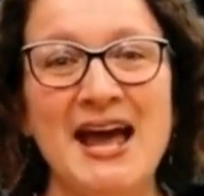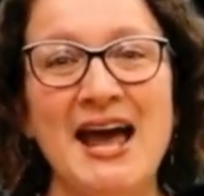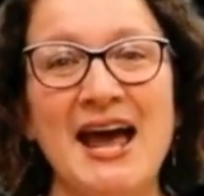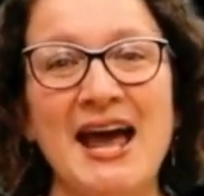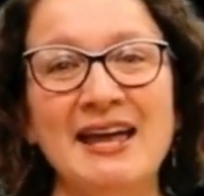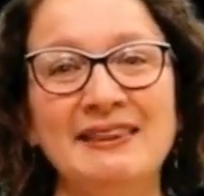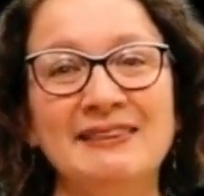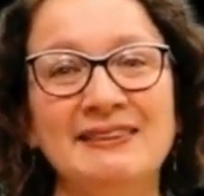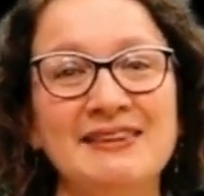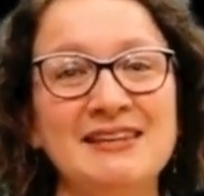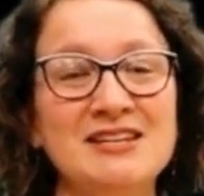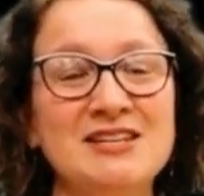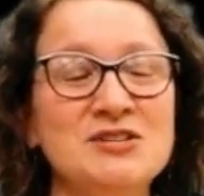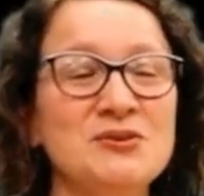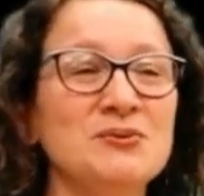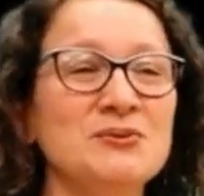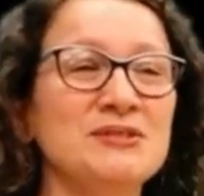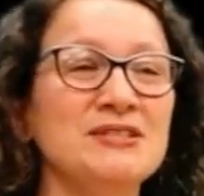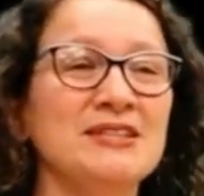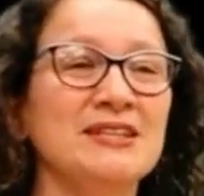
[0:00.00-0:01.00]
And
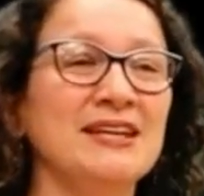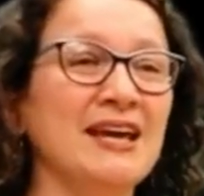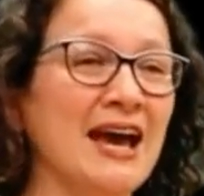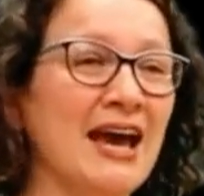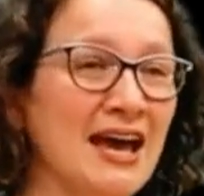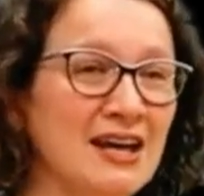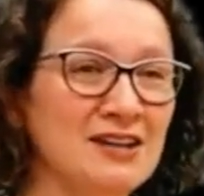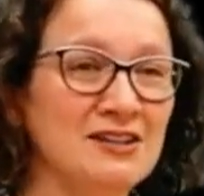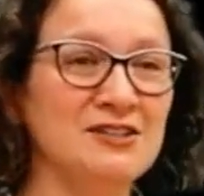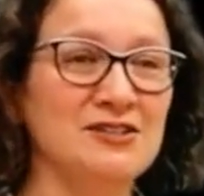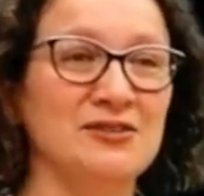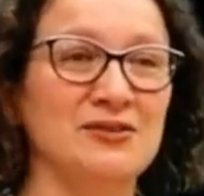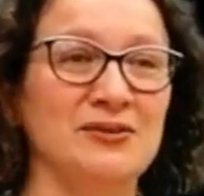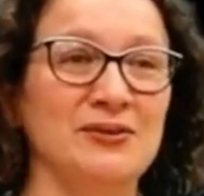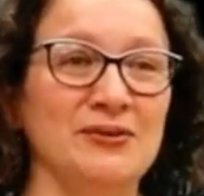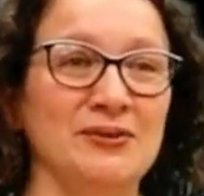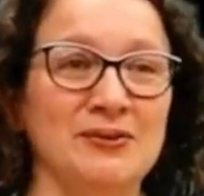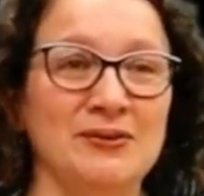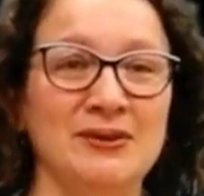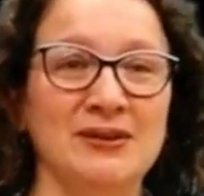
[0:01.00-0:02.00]
this was the
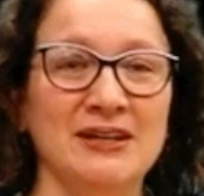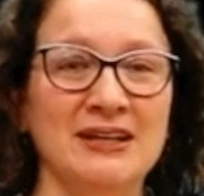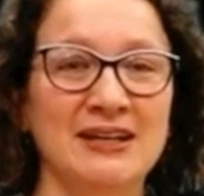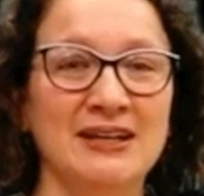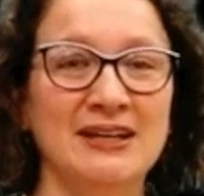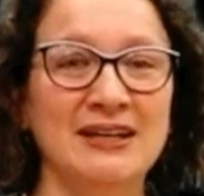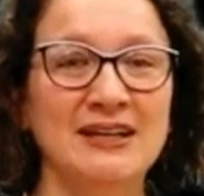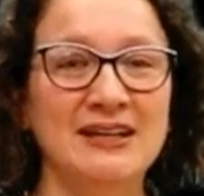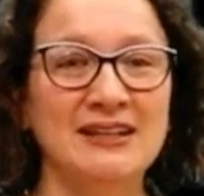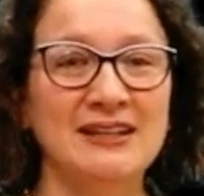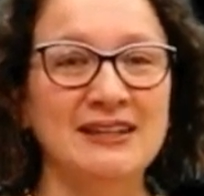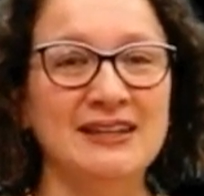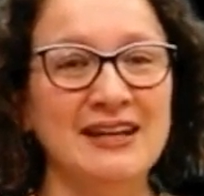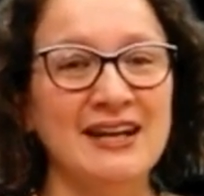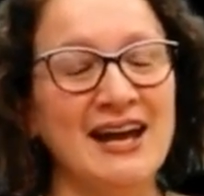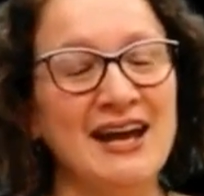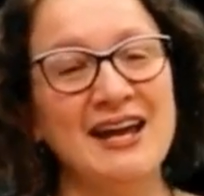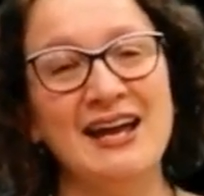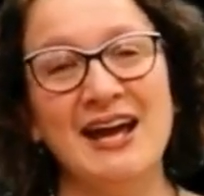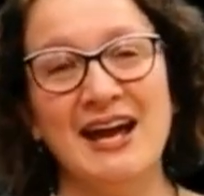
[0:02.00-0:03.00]
attitude that
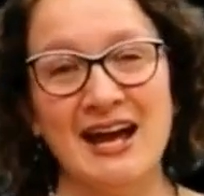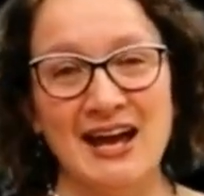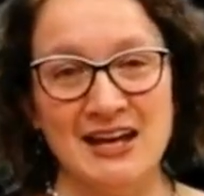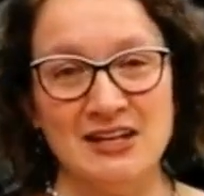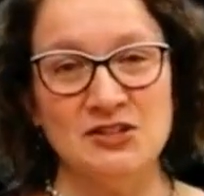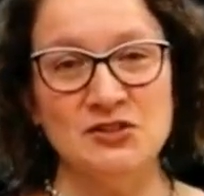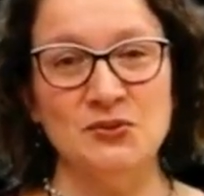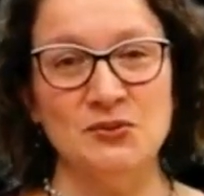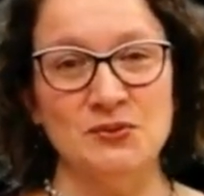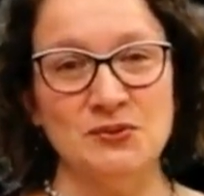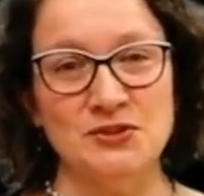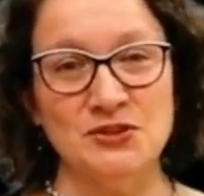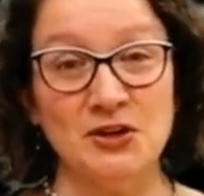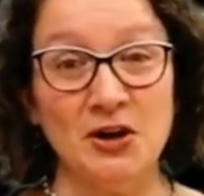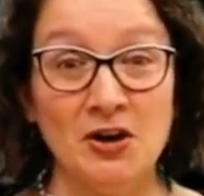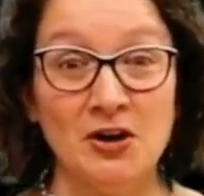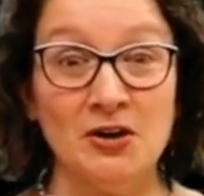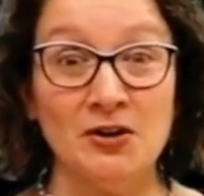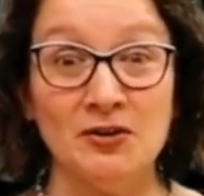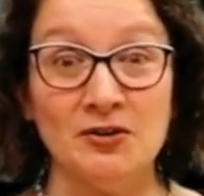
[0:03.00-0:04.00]
I had towards
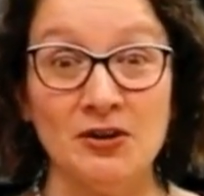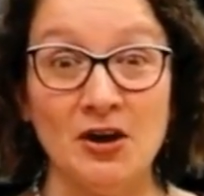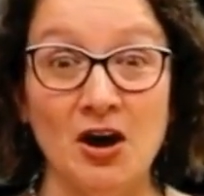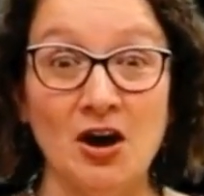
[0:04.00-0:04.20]
art.